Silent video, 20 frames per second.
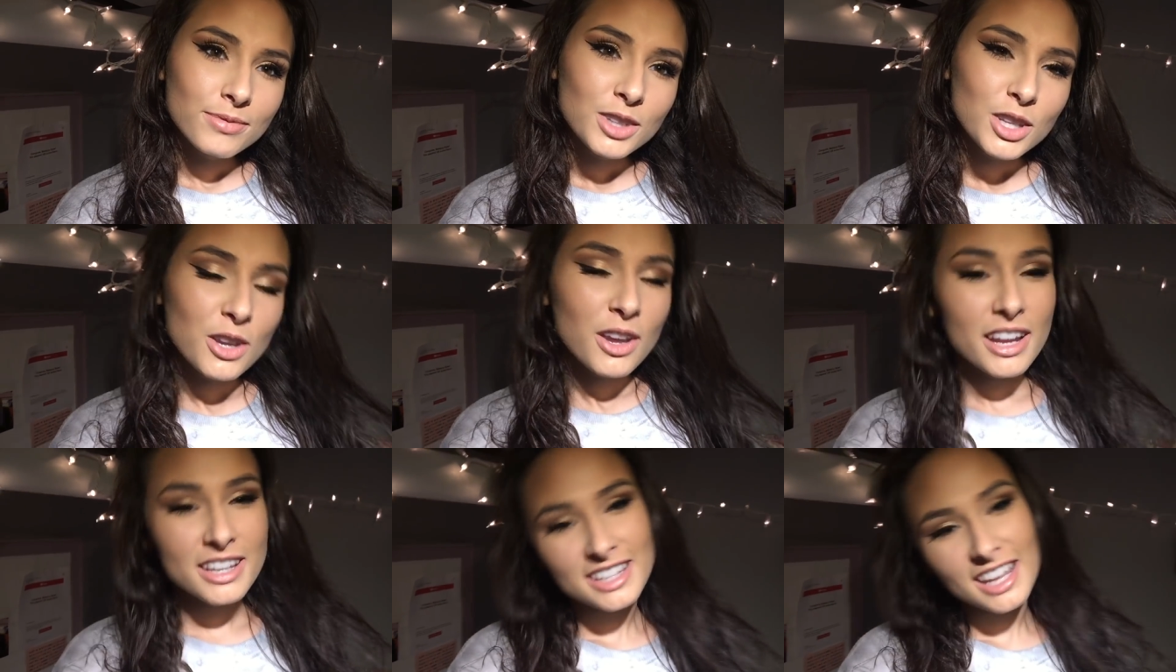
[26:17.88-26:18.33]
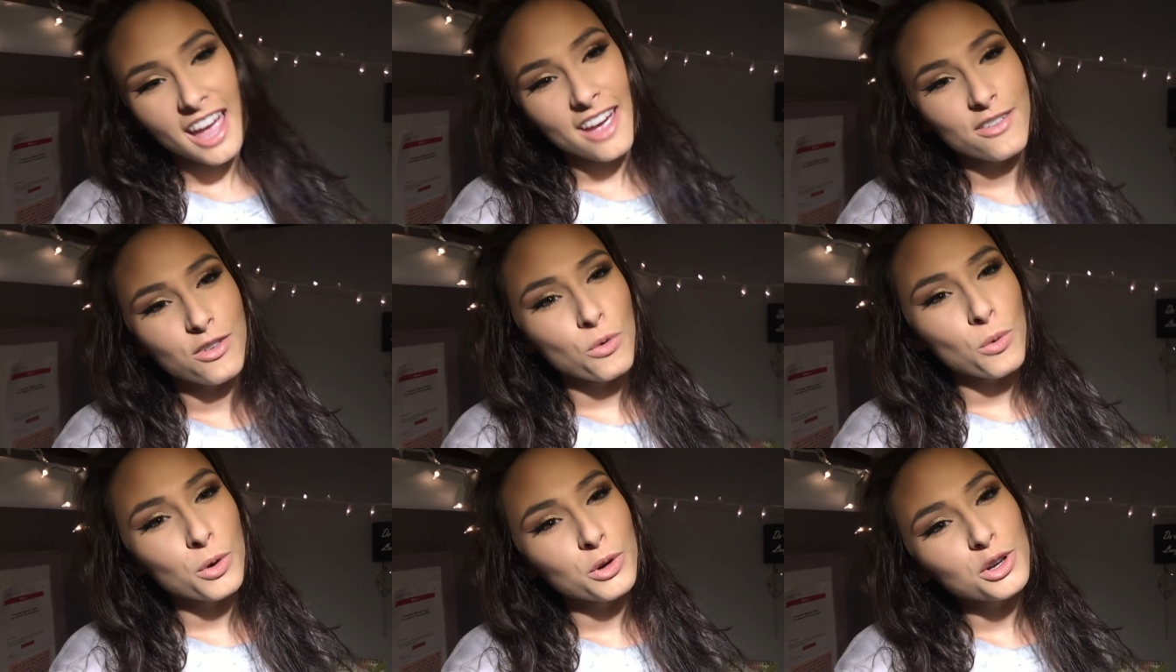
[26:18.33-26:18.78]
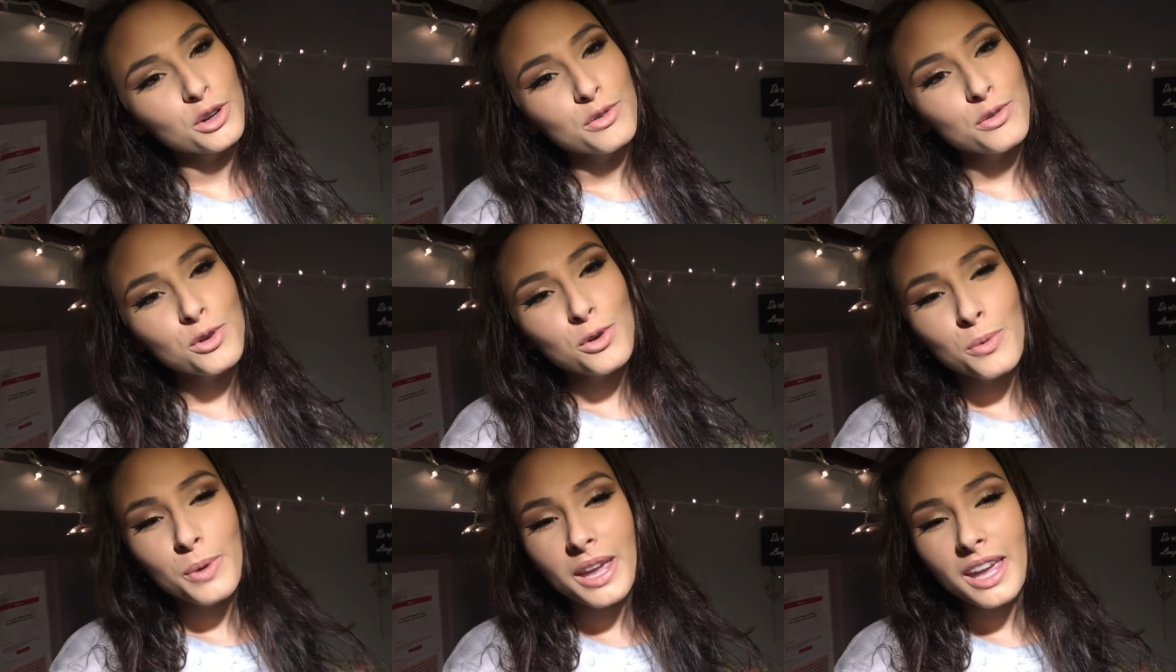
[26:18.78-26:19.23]
You guys have a
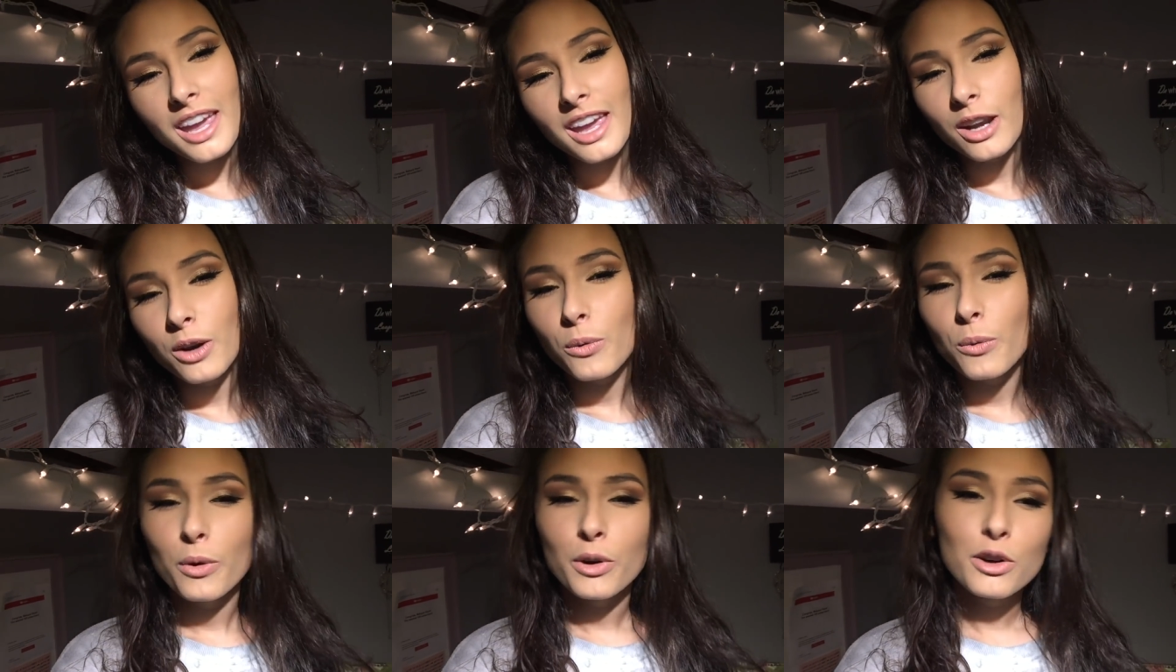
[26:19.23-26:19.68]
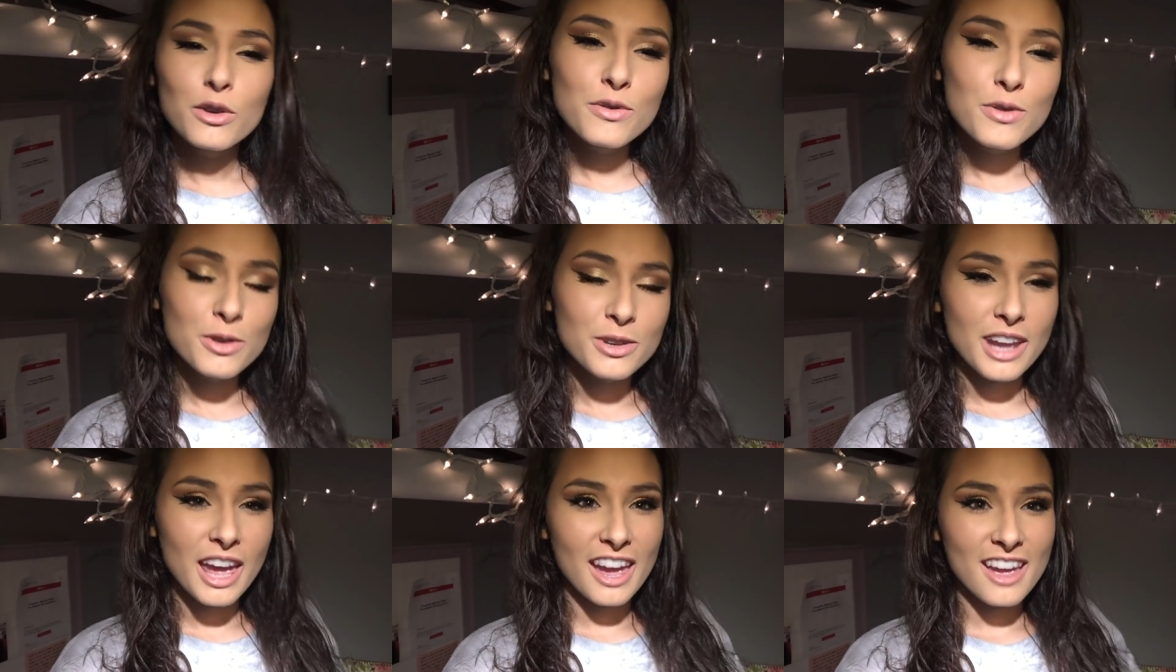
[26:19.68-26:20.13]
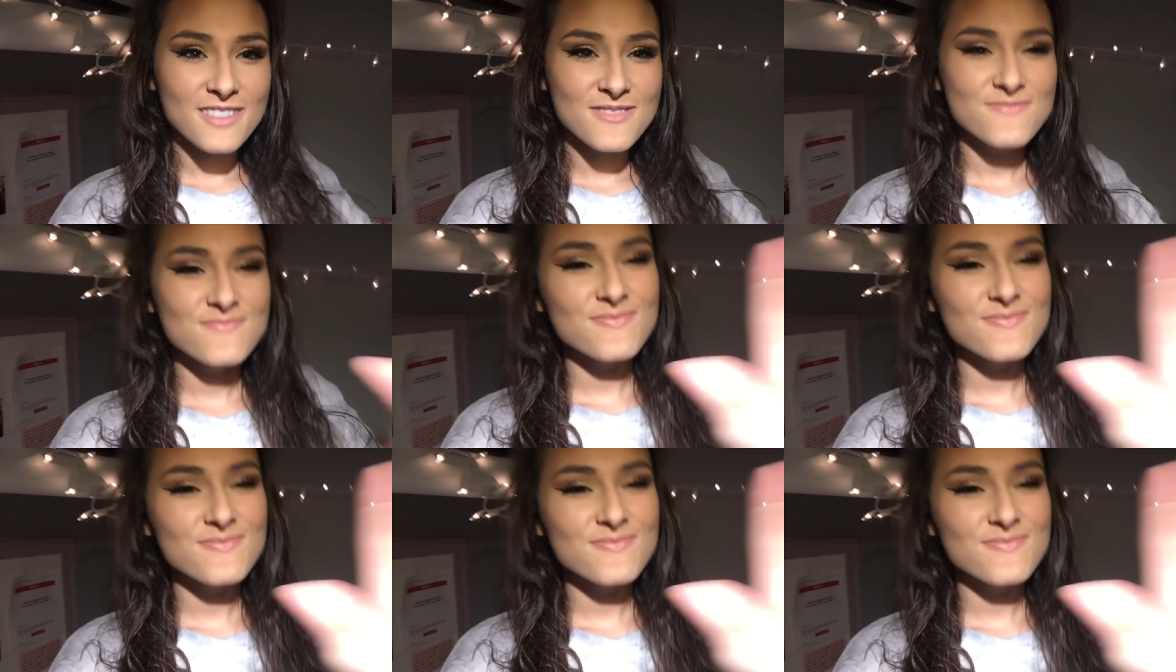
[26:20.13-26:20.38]
wonderful week and a wonderful day.